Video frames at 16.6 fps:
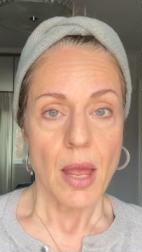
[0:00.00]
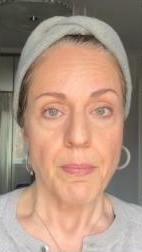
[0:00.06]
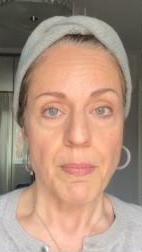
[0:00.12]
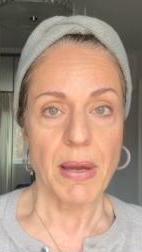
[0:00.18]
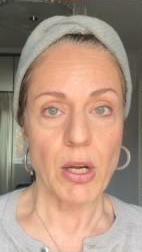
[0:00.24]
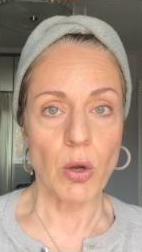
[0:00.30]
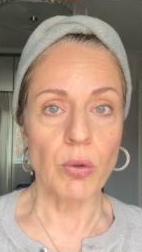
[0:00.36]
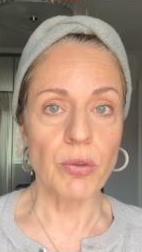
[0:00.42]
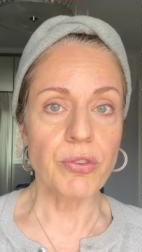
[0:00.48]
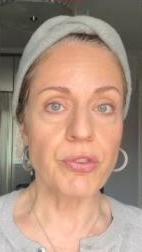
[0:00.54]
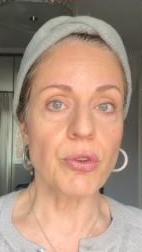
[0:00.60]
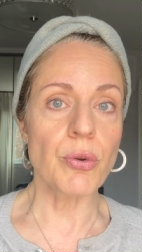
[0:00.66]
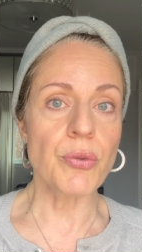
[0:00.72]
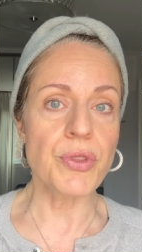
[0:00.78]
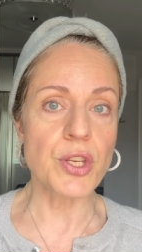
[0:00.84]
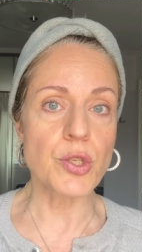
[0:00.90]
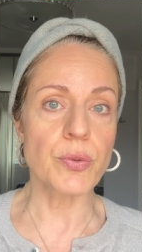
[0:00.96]
But
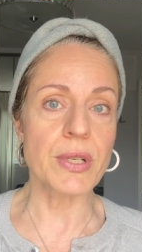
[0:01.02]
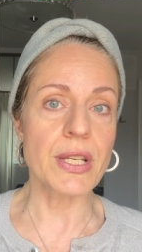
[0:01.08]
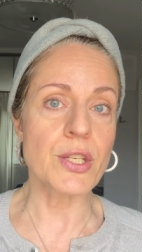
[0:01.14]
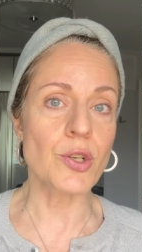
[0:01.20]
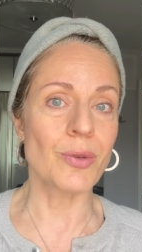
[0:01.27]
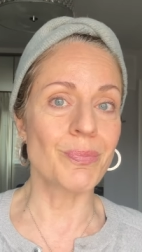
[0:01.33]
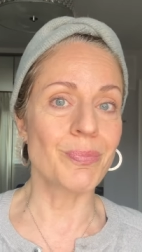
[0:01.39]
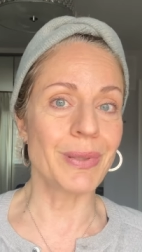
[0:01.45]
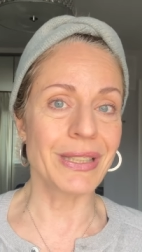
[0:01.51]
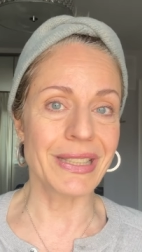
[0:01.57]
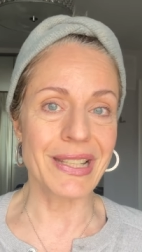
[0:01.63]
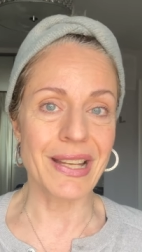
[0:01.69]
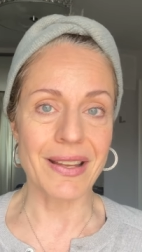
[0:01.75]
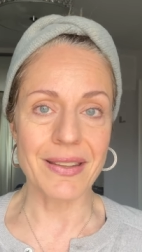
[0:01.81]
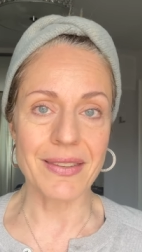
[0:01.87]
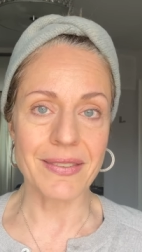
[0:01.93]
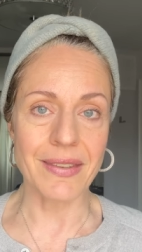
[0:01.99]
also this one is completely
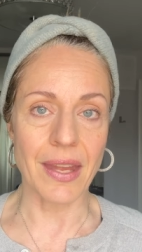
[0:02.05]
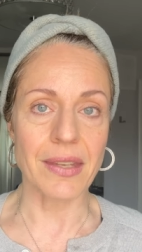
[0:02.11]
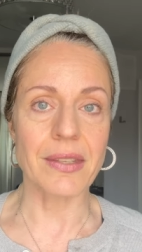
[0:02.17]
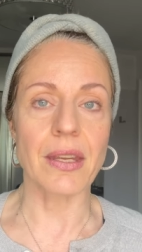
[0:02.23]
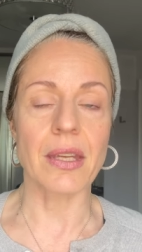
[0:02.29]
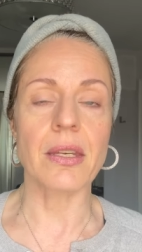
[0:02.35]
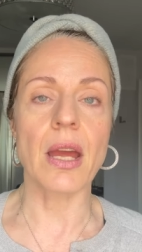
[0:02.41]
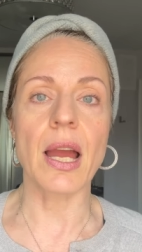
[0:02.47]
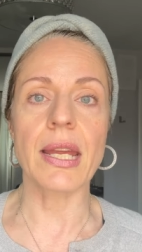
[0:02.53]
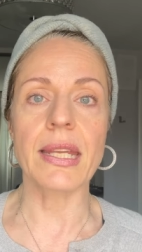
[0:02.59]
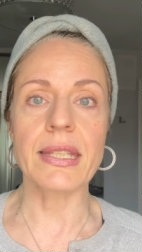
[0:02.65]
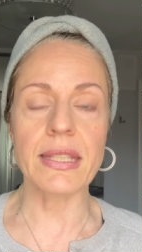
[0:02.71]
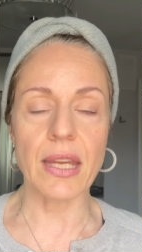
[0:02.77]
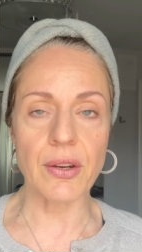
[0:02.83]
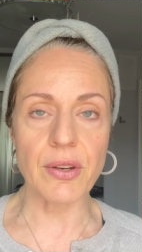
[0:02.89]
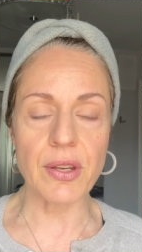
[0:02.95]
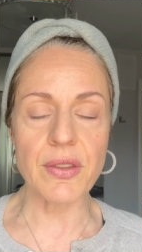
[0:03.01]
unscented. I
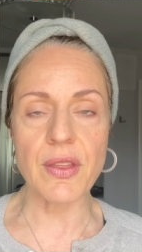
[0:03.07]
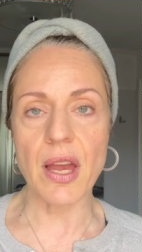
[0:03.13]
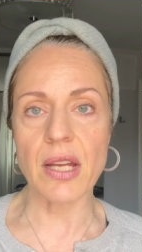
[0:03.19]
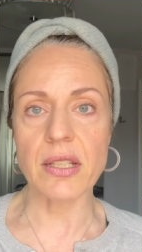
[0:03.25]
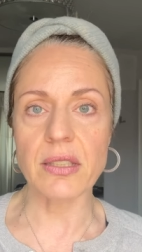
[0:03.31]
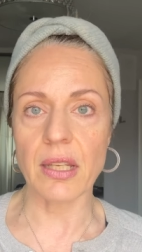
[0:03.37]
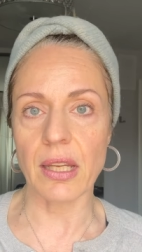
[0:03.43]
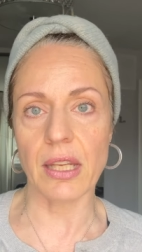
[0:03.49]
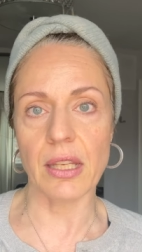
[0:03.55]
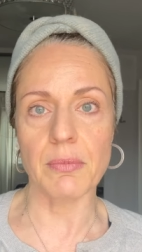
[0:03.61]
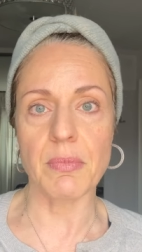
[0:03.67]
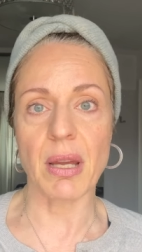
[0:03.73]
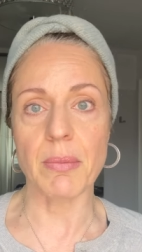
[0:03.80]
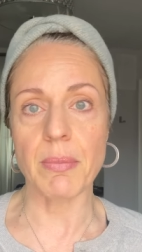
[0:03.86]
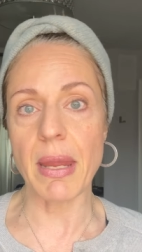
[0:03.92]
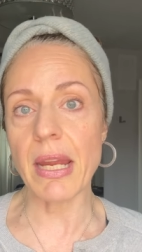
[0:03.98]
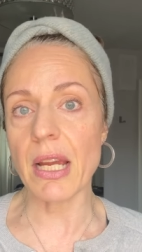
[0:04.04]
carry that in
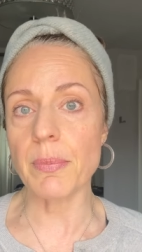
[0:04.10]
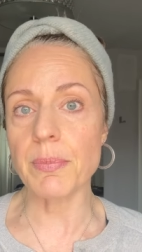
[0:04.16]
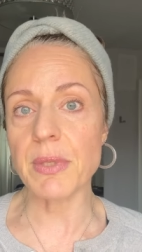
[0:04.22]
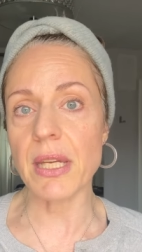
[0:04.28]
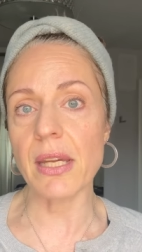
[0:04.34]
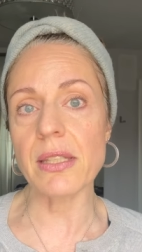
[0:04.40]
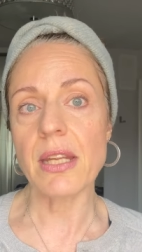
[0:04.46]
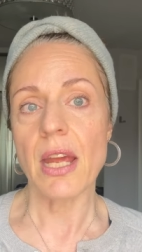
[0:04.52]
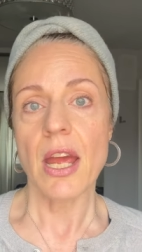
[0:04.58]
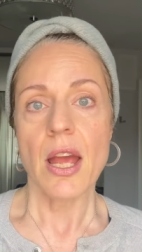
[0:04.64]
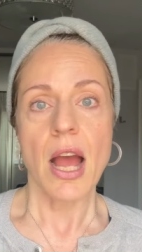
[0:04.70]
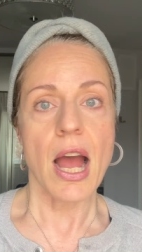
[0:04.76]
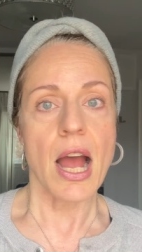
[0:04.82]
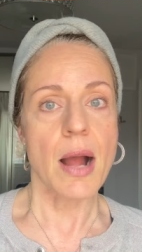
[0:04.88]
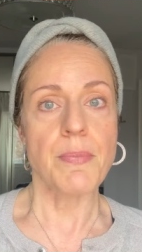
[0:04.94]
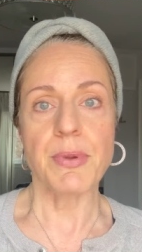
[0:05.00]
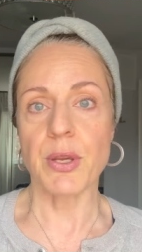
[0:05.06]
my makeup kit
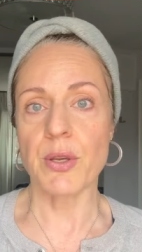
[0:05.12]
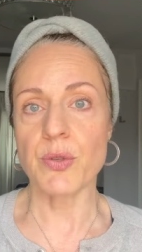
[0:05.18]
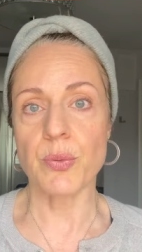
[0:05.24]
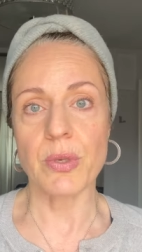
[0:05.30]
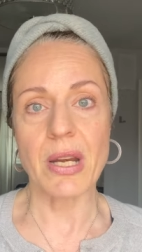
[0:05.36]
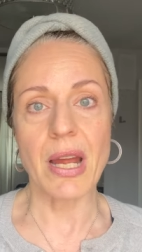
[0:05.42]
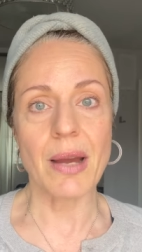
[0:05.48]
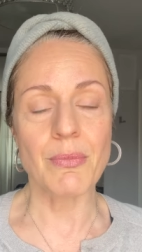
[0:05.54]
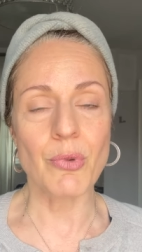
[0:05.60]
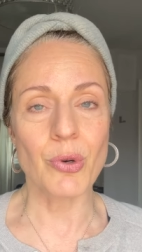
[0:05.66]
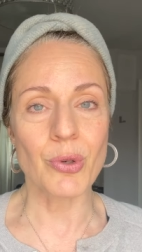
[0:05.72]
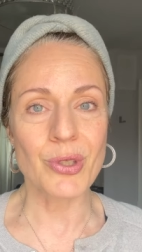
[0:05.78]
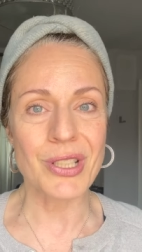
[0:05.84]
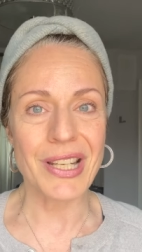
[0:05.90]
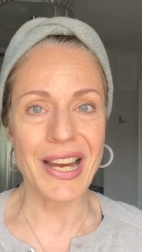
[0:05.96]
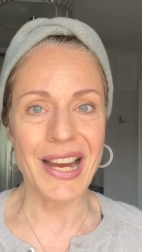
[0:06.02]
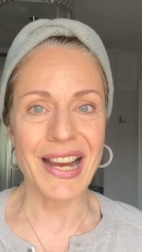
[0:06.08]
um, because when I'm
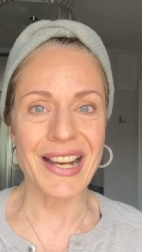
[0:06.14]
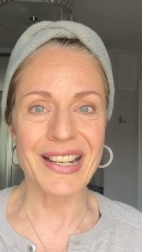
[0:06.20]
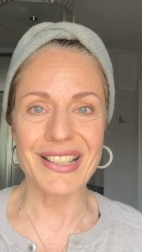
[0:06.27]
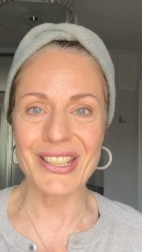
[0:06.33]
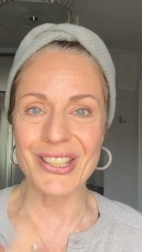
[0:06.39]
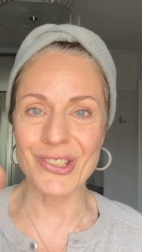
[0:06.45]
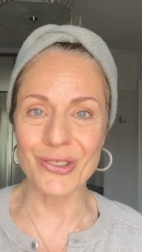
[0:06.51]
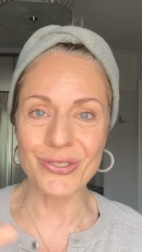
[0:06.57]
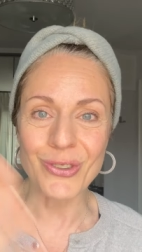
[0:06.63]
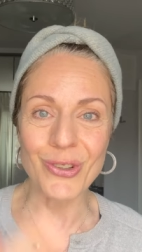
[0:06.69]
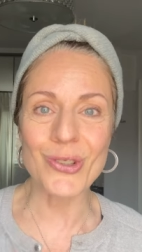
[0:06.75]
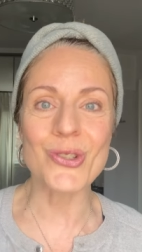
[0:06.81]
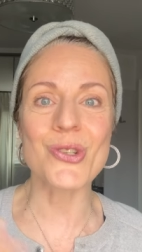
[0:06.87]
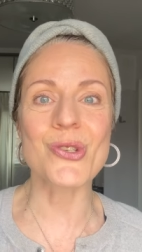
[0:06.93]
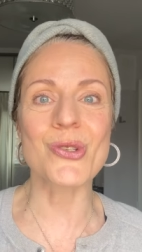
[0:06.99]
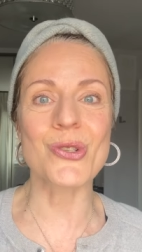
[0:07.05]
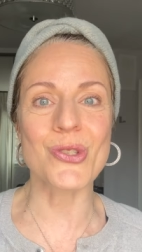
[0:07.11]
on uh, you know photo
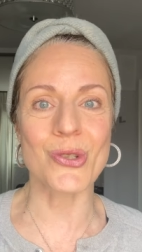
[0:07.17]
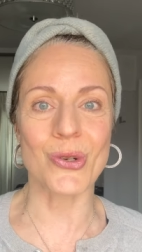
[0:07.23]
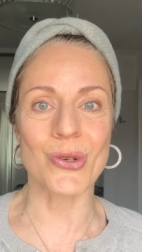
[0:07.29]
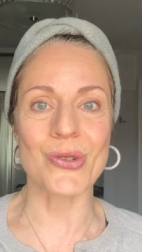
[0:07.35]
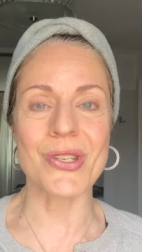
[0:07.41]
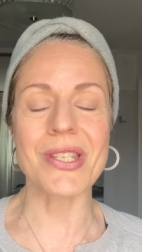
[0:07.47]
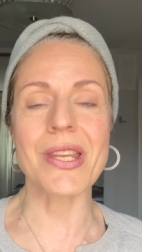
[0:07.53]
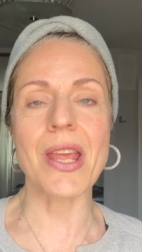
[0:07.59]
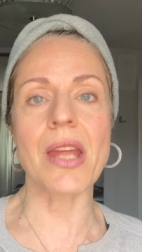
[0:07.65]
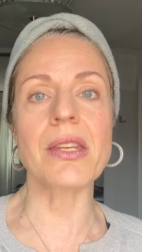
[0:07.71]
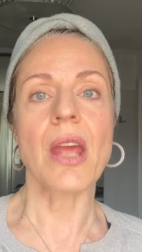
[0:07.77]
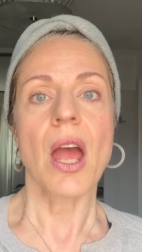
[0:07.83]
shoots or on set,